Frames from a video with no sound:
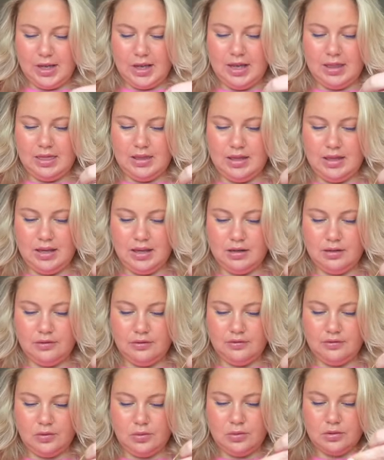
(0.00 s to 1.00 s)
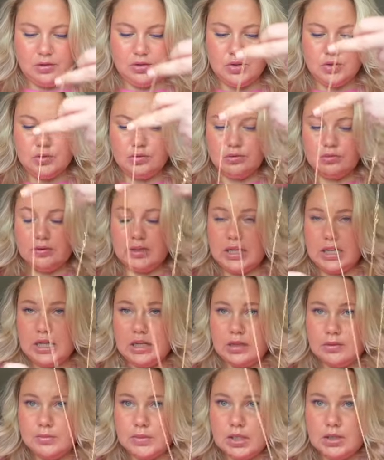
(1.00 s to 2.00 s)
And then for jewelry,
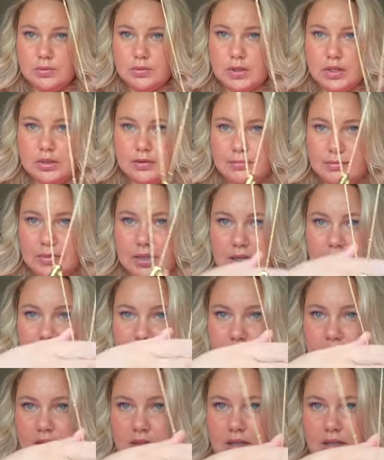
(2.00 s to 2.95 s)
I'm gonna wear my